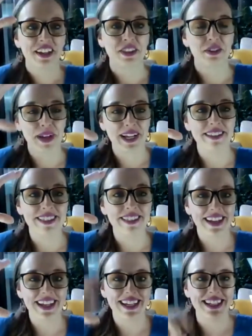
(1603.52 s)
The main
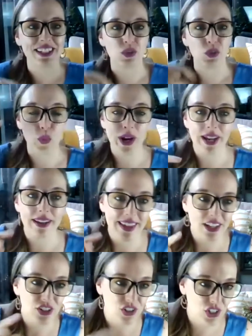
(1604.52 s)
thing is when
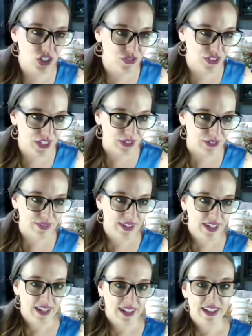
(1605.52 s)
they search for you,
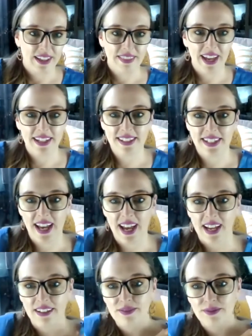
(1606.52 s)
they
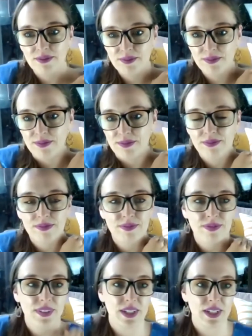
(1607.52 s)
say,
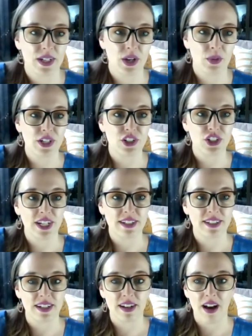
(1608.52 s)
you know what,
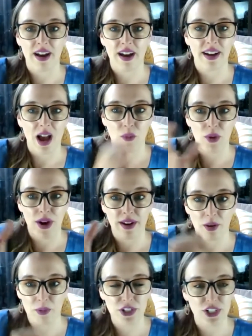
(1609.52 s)
Jason Knott, I
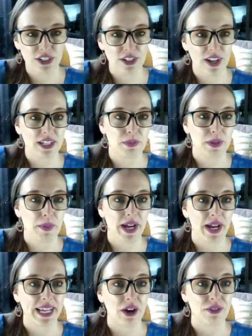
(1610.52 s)
want Jason Knott to be
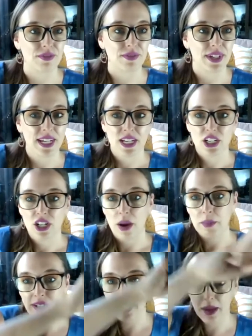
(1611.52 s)
my accountant.
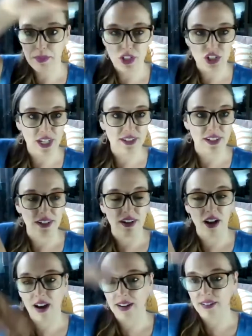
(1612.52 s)
I'm going to type in Jason
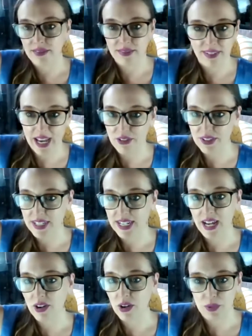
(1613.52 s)
Knott accounting.
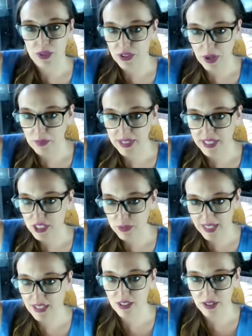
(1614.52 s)
I don't know what your company is,
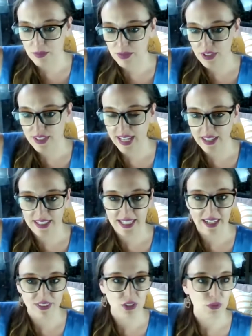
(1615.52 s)
but I'm just
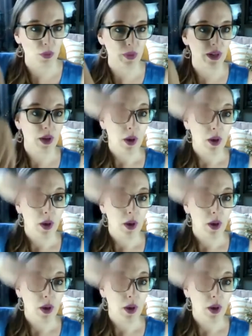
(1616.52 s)
guessing at this moment.